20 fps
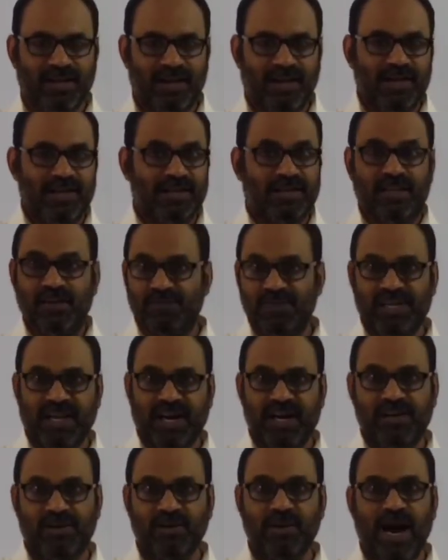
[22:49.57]
It is
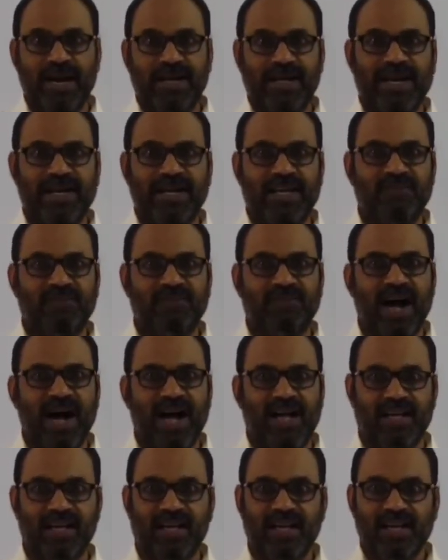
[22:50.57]
difficult to
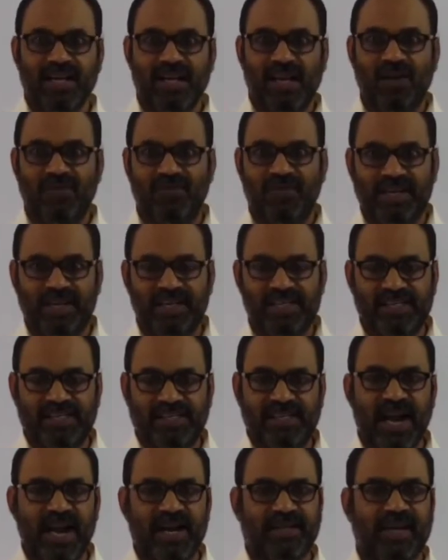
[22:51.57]
identify if it
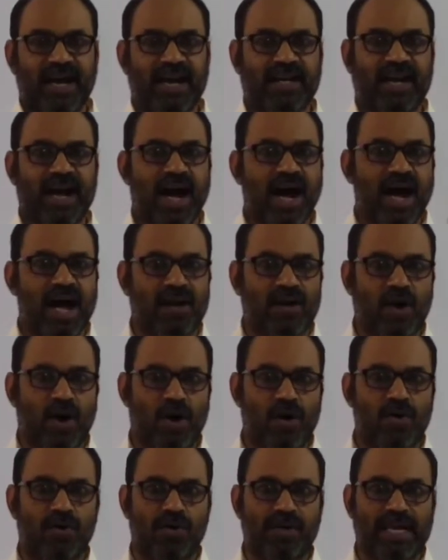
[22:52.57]
is Tata car
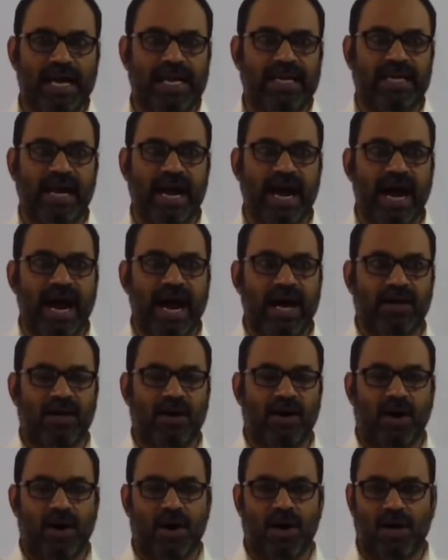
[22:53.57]
or Hyundai
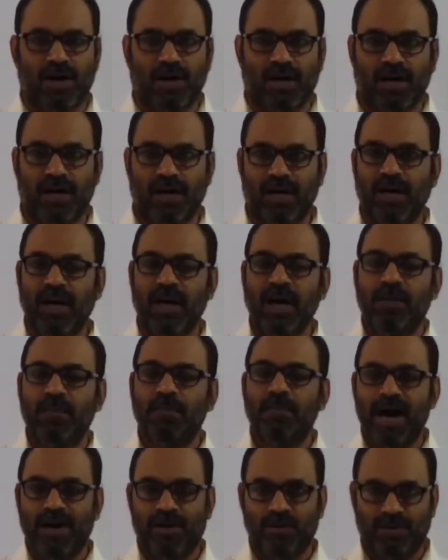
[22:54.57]
car or
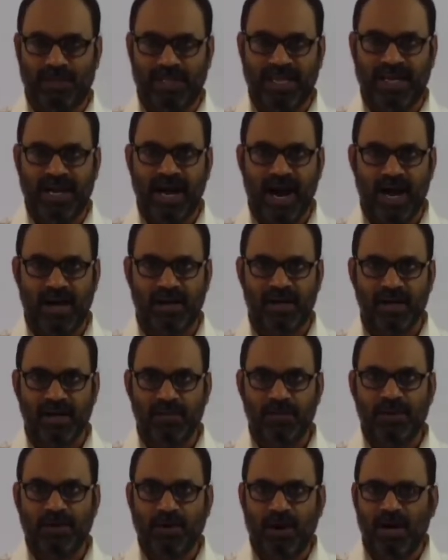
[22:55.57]
Maruti car,
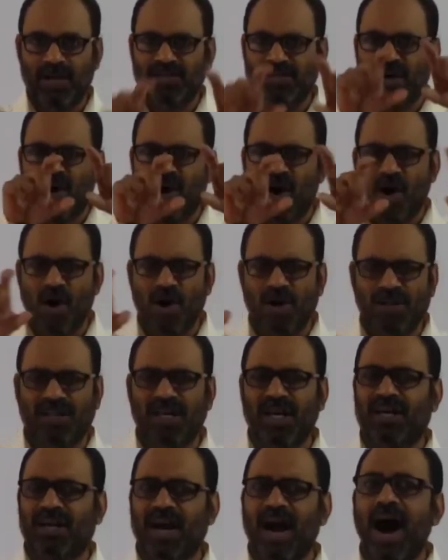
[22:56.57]
because all
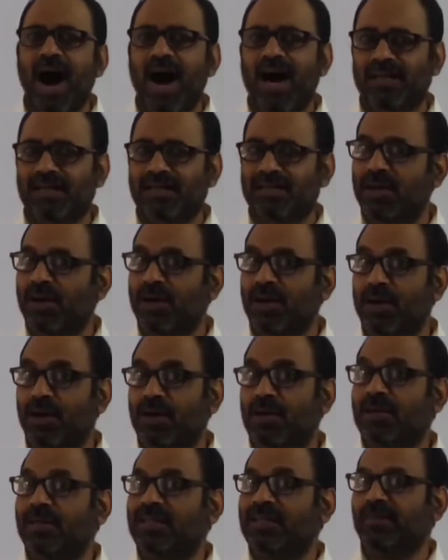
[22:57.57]
the cars
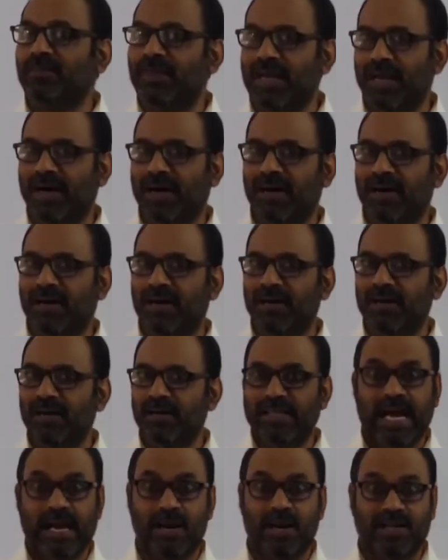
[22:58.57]
look similar.
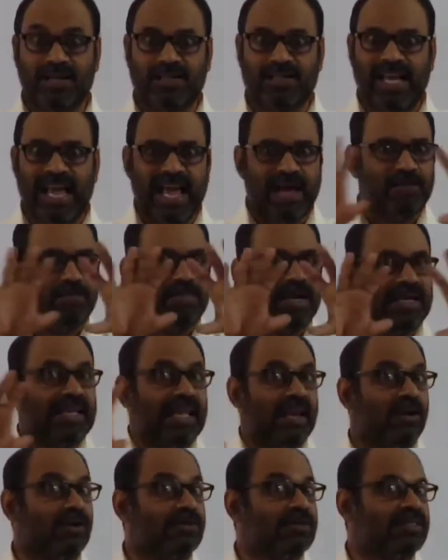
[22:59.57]
They are not same, but
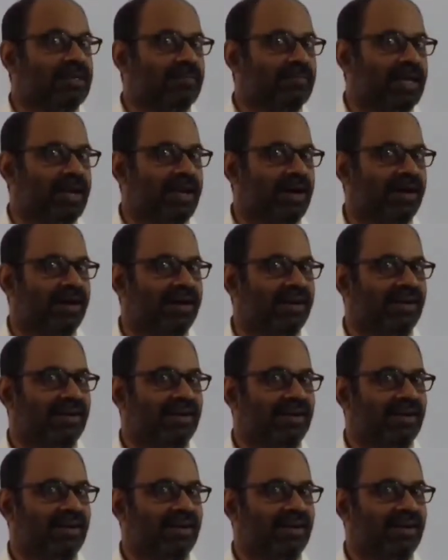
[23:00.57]
they look similar.